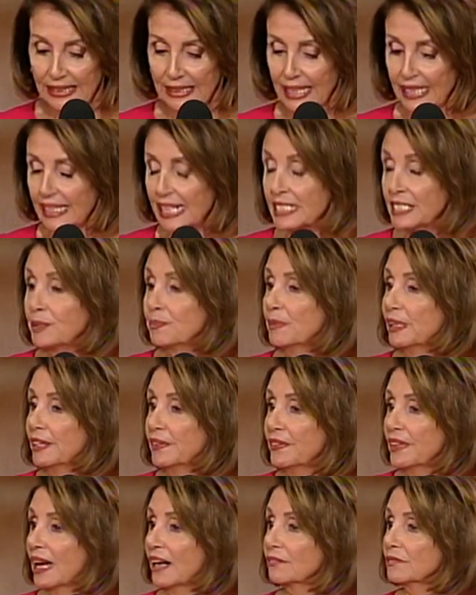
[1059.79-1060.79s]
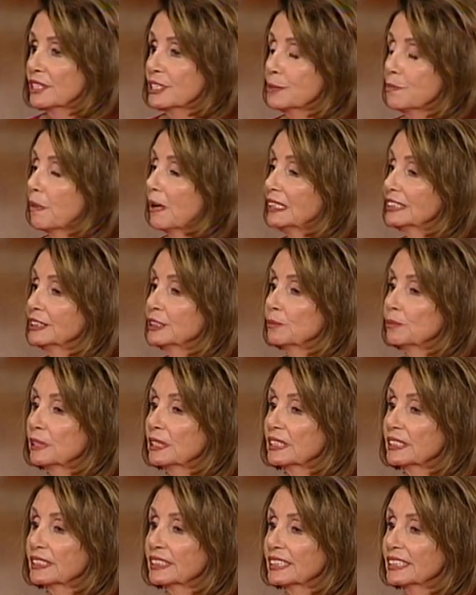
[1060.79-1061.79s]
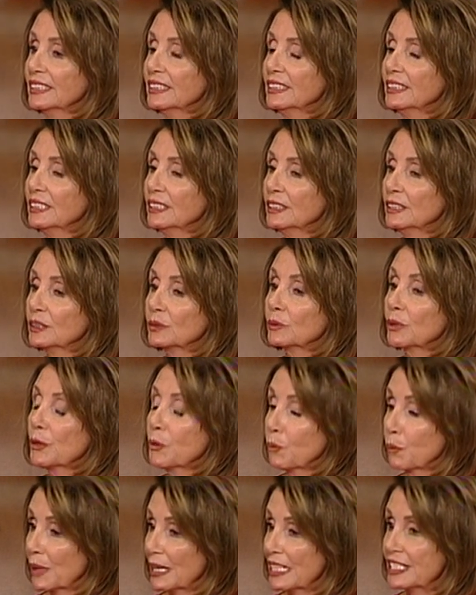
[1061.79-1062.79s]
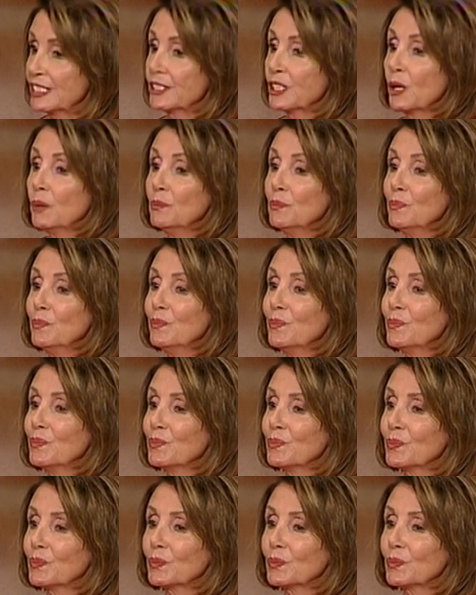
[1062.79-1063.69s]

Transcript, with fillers: let us meet that responsibility with wisdom,